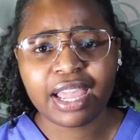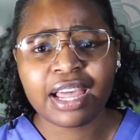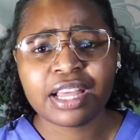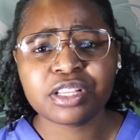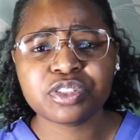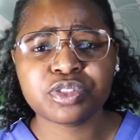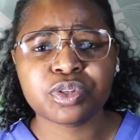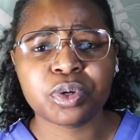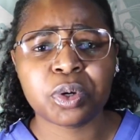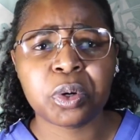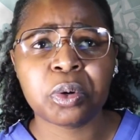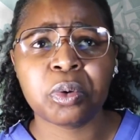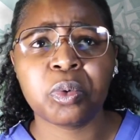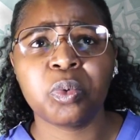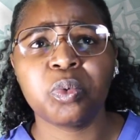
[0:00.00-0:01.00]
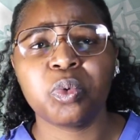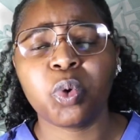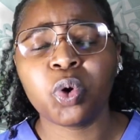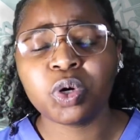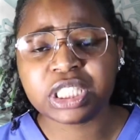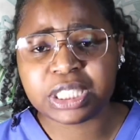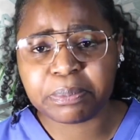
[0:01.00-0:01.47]
So
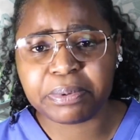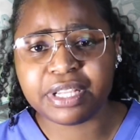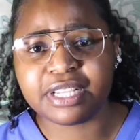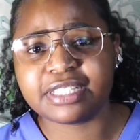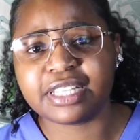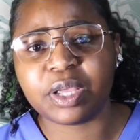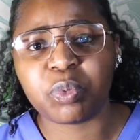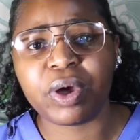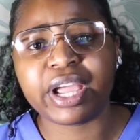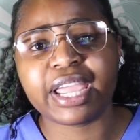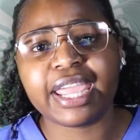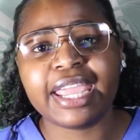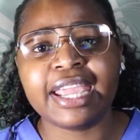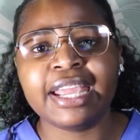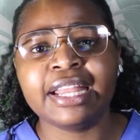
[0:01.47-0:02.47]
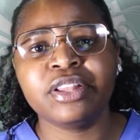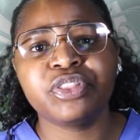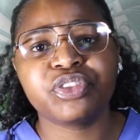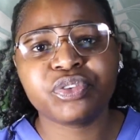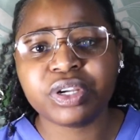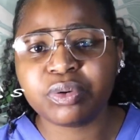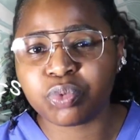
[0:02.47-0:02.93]
ODPs, they work in
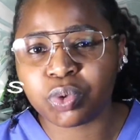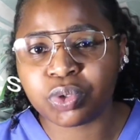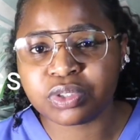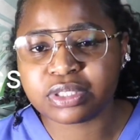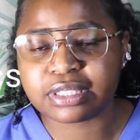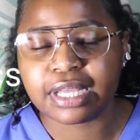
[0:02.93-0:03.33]
three roles.